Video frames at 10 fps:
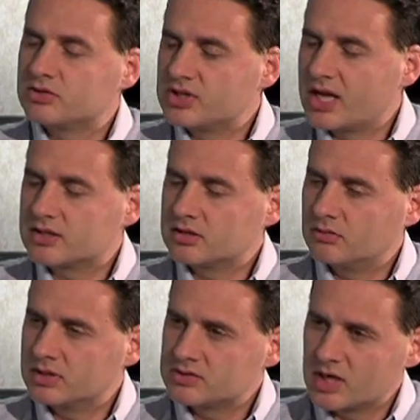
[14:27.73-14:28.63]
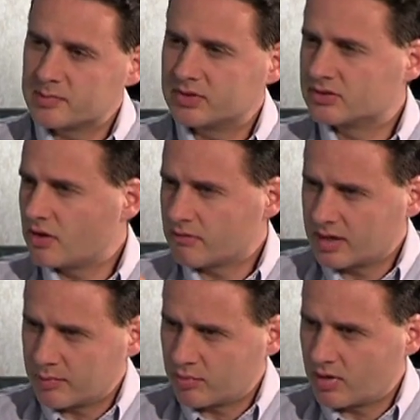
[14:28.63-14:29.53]
Jackson once talked about the
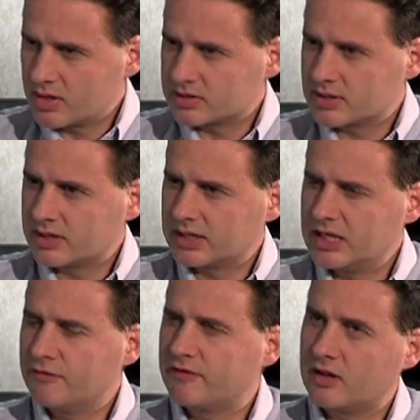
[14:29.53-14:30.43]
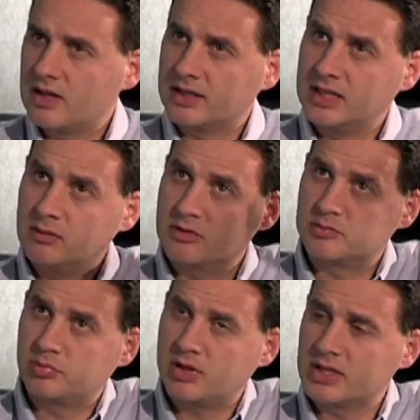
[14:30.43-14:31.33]
songwriting process, like he felt like he was
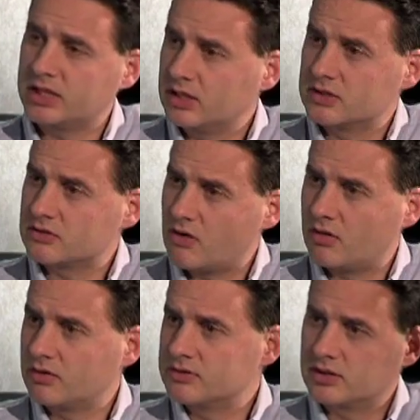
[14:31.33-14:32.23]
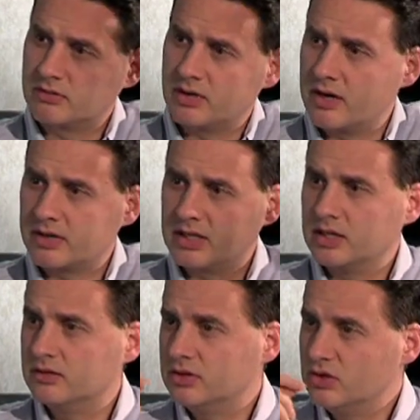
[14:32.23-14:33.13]
plucking songs that were already
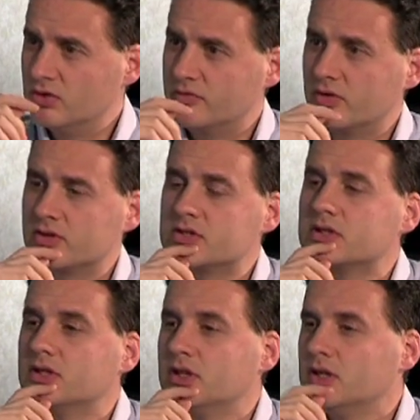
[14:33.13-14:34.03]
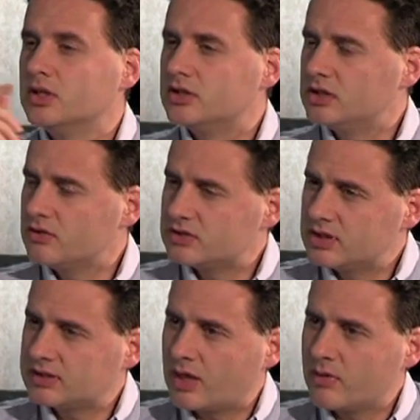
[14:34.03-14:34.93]
in the universe. Do you see
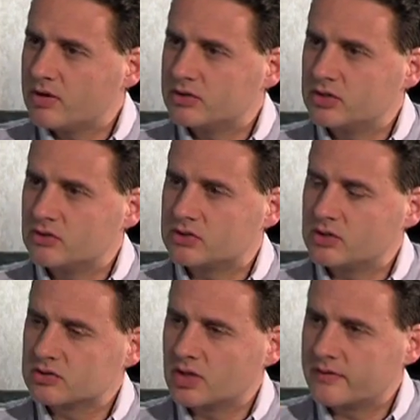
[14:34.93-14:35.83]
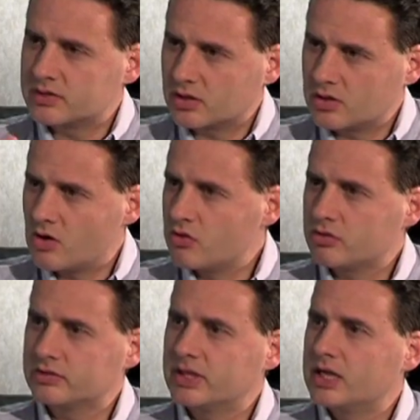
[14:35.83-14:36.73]
it that way, or do you see yourself as a
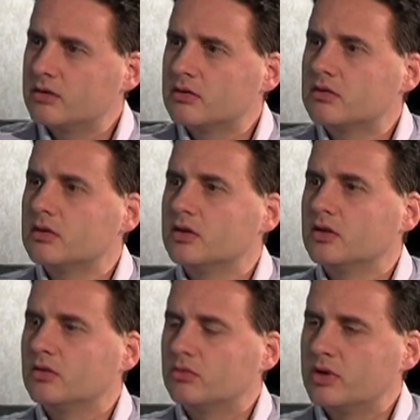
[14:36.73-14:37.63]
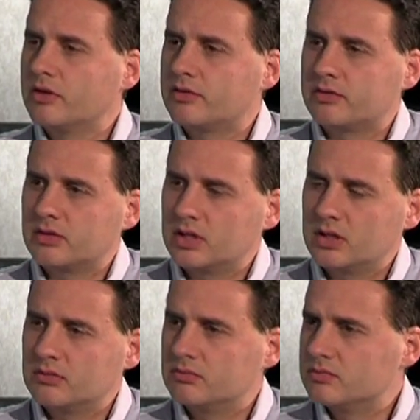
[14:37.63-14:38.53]
co-creator with
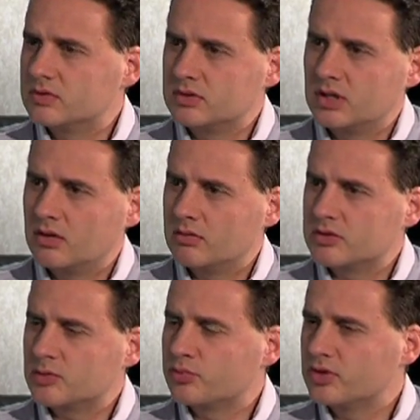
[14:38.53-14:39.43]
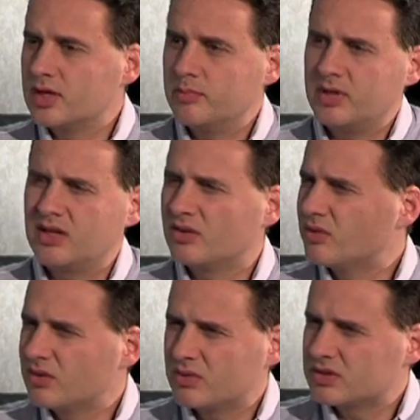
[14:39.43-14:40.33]
a supreme being, or
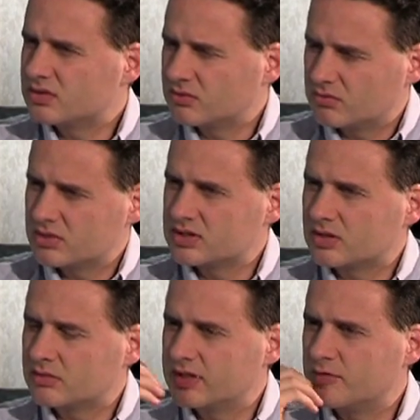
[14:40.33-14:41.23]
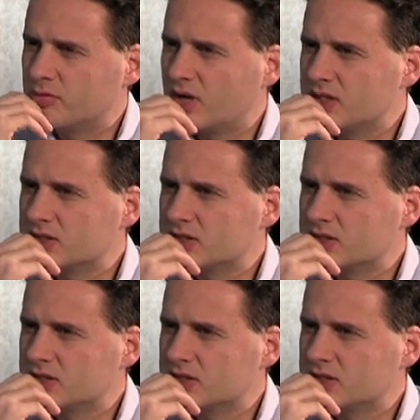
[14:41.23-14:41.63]
what's the creative process?